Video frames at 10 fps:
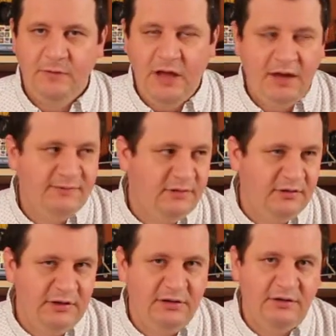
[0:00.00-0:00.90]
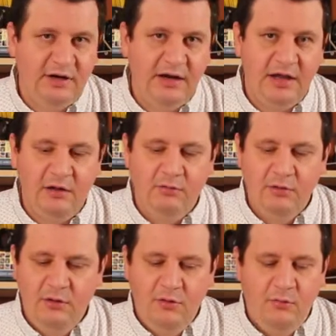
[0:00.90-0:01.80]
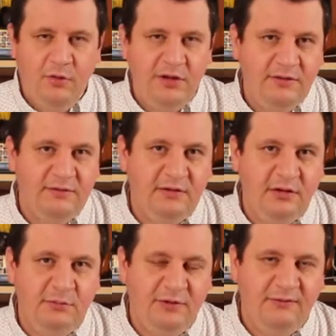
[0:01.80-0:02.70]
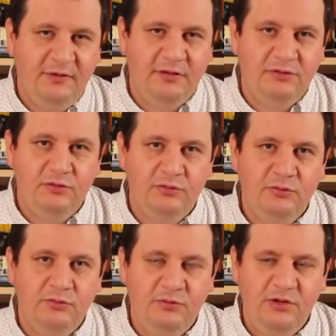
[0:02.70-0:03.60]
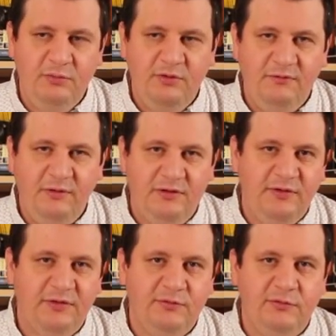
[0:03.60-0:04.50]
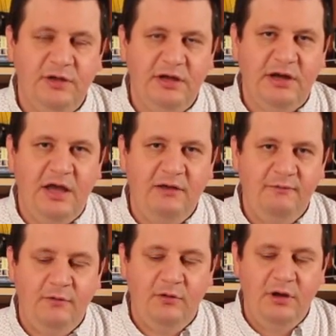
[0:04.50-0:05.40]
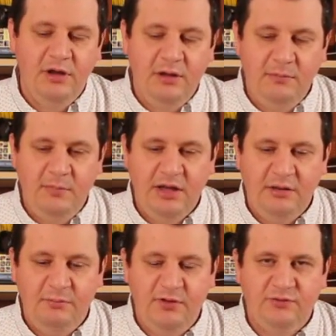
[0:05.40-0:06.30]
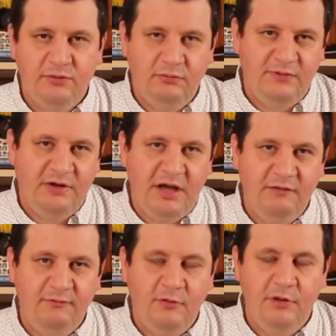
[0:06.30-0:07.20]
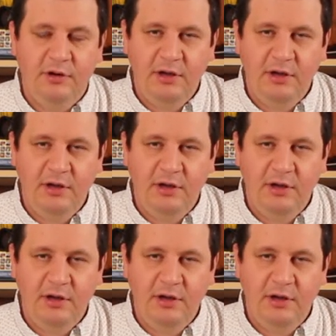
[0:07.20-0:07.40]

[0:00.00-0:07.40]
Ask a kid right now what he's gonna prefer to do. He prefers just to take an iPhone, make a picture with an iPhone,